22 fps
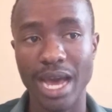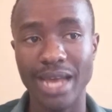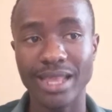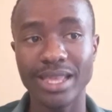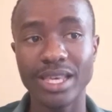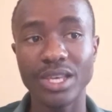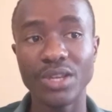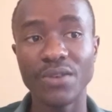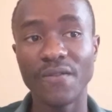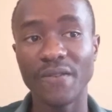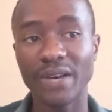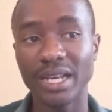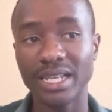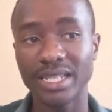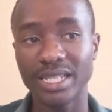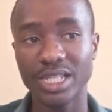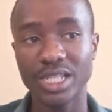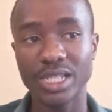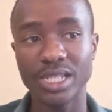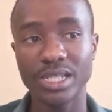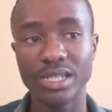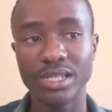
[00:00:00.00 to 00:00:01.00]
at the
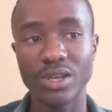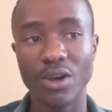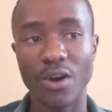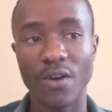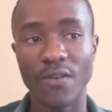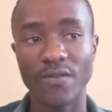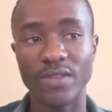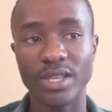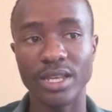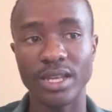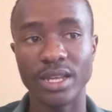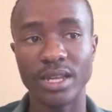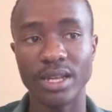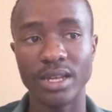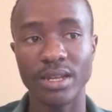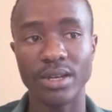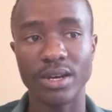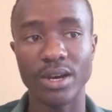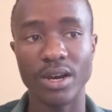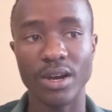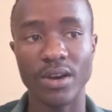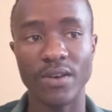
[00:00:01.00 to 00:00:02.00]
University of
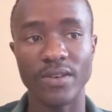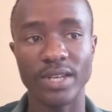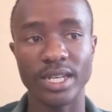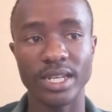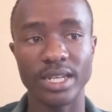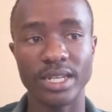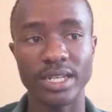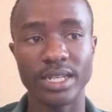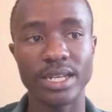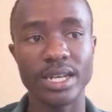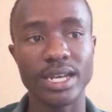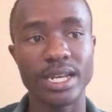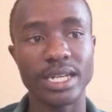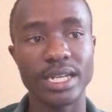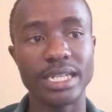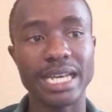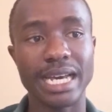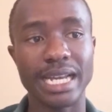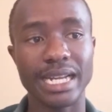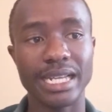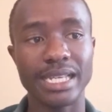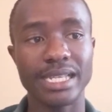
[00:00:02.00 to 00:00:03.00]
Dar
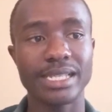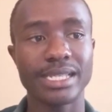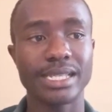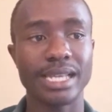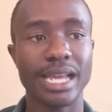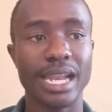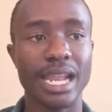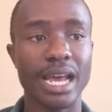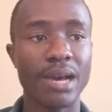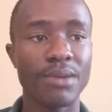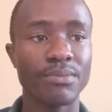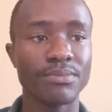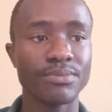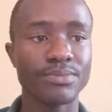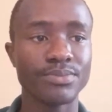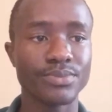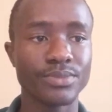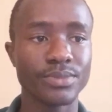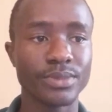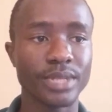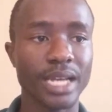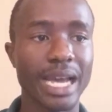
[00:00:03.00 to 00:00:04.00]
es Salaam,
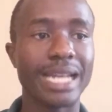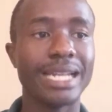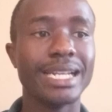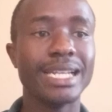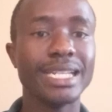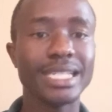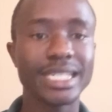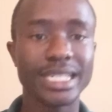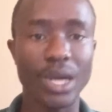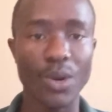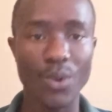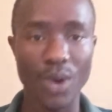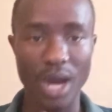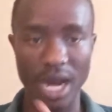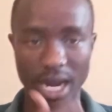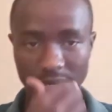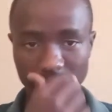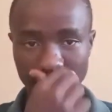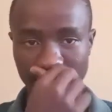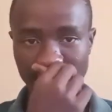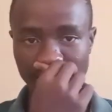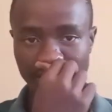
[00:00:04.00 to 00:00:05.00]
and later
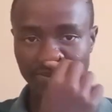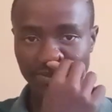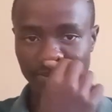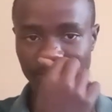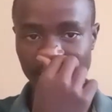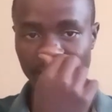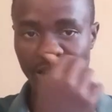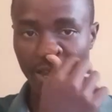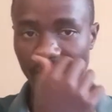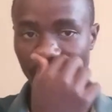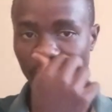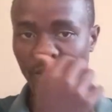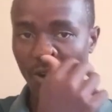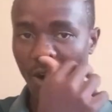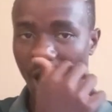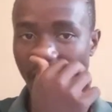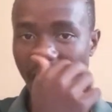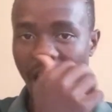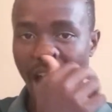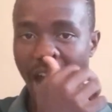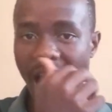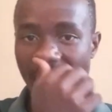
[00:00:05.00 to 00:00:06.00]
worked
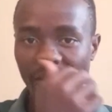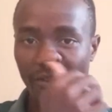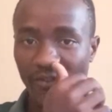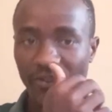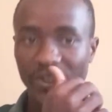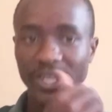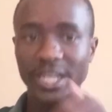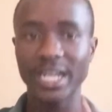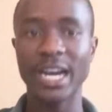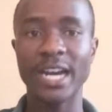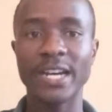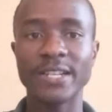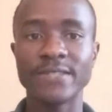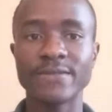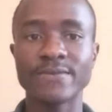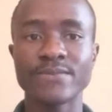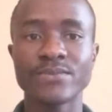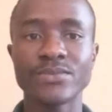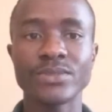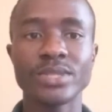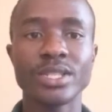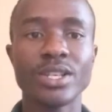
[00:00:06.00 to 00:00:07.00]
for
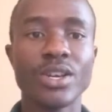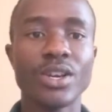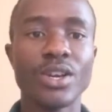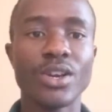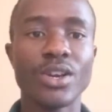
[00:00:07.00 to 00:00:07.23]
African